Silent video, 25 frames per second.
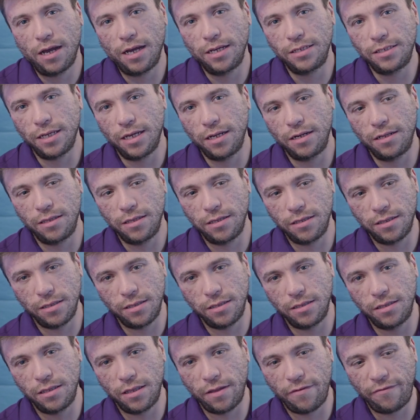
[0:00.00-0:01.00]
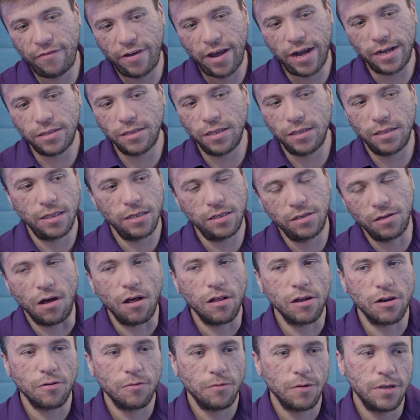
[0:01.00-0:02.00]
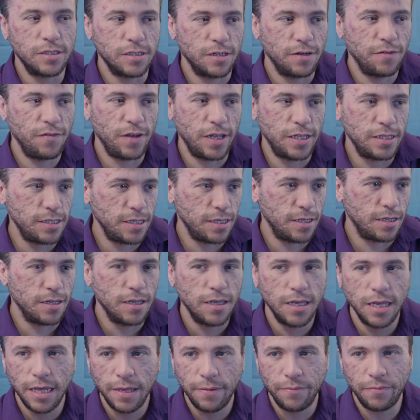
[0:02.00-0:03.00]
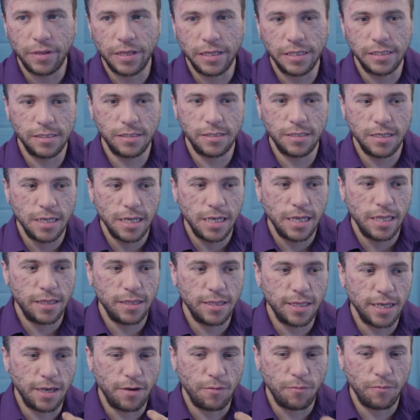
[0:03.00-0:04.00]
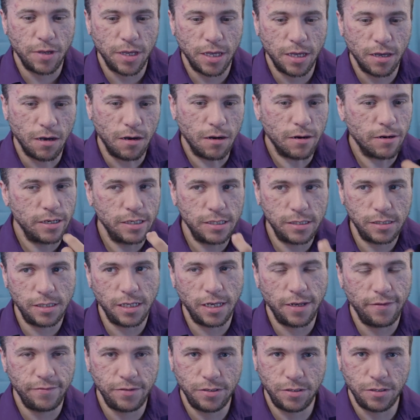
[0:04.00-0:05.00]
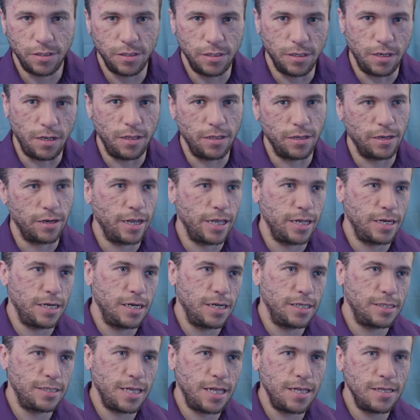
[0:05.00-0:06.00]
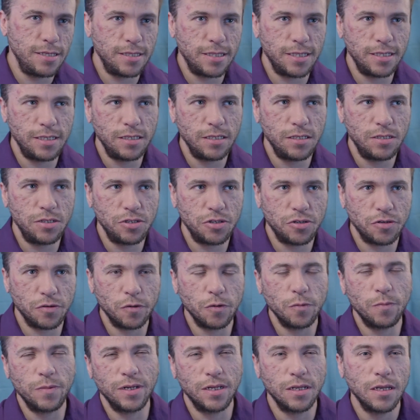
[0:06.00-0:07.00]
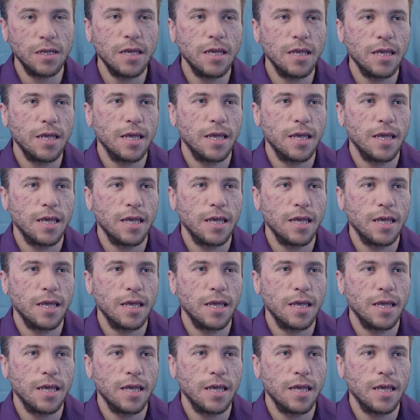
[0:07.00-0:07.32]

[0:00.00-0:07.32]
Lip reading: I said the fact that the dollar was invented means that we are a slave to the dollar, and in a sense this is true, but